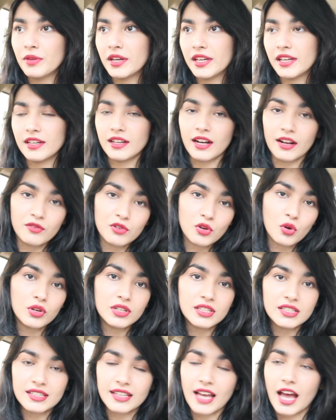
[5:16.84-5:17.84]
my hair. I have an
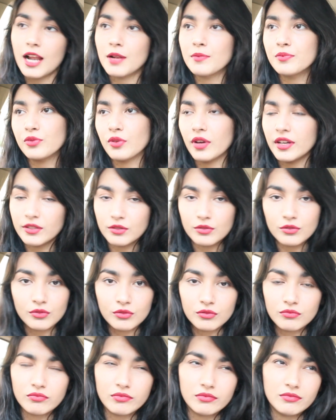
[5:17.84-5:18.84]
oily scalp, so I, you
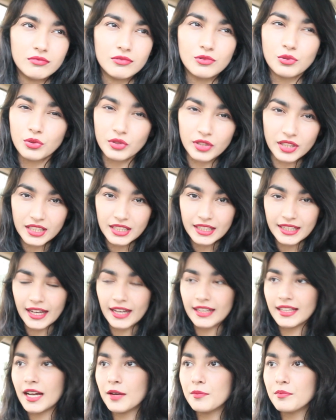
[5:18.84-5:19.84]
know, don't really
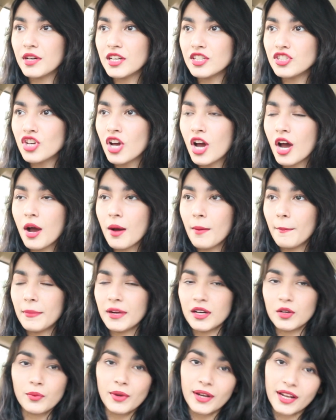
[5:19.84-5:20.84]
care that much.
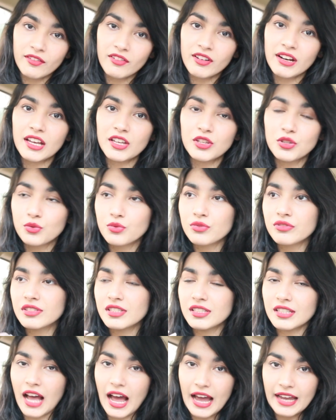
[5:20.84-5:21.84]
But whenever I use
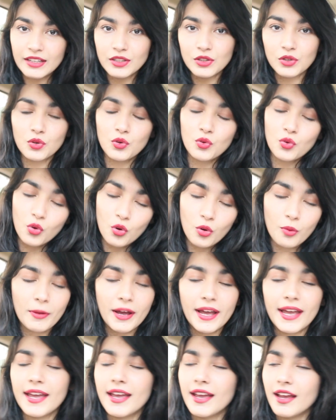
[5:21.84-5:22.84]
this, I know
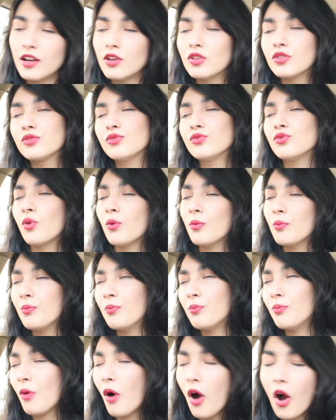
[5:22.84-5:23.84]
my hair looks so
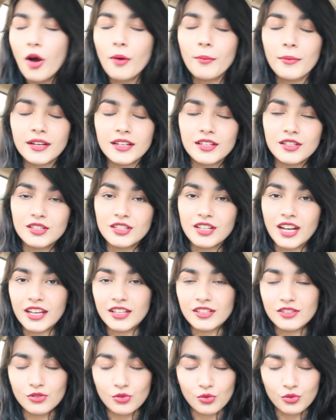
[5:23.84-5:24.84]
bomb and it
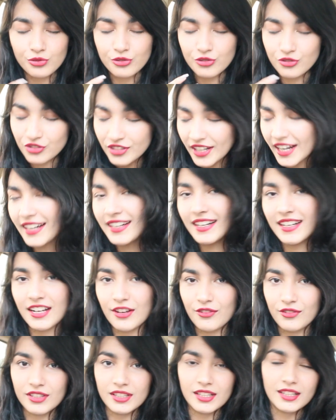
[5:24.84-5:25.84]
like so straight and
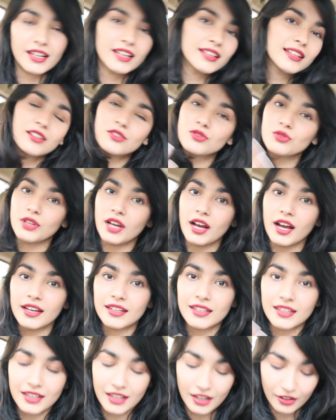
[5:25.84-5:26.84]
everything like that. So yeah,
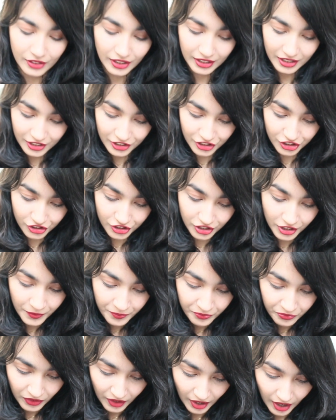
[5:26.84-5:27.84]
I really love that conditioner.
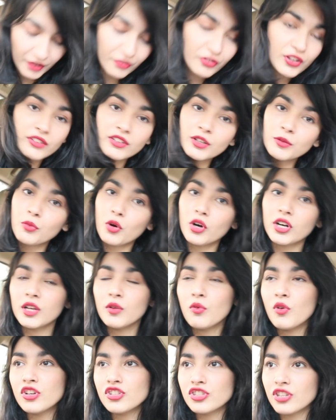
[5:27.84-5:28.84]
My favorite
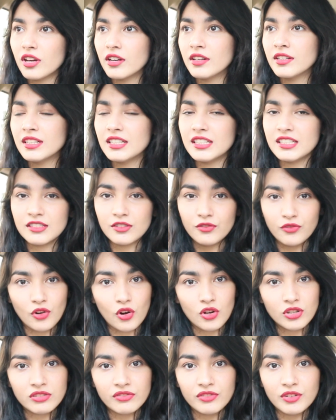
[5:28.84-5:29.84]
body wash currently is the
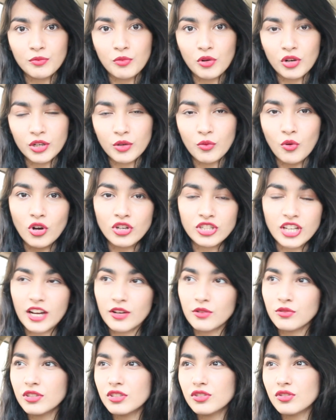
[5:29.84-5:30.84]
Philosophy body wash.
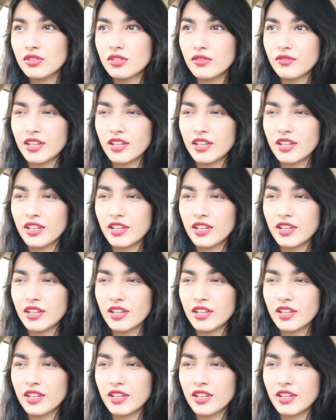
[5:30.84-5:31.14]
I don't think so it's